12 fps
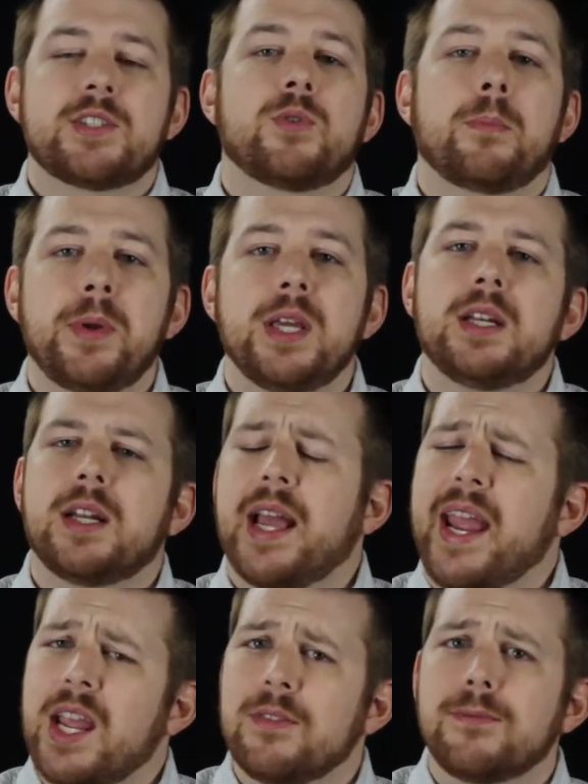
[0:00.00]
that's repeated
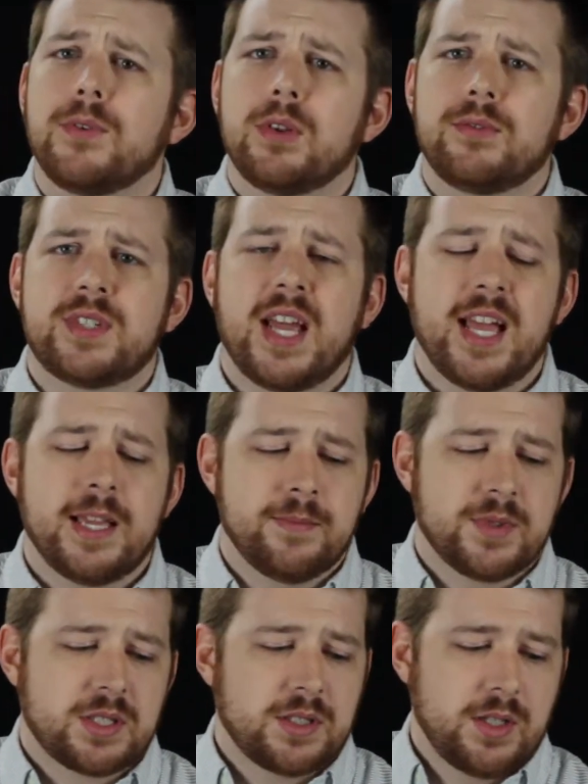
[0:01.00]
a handful of
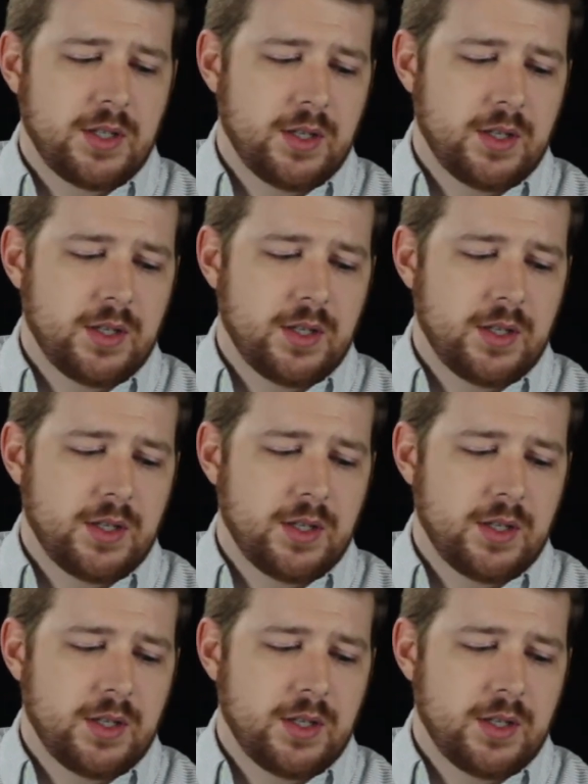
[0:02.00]
times.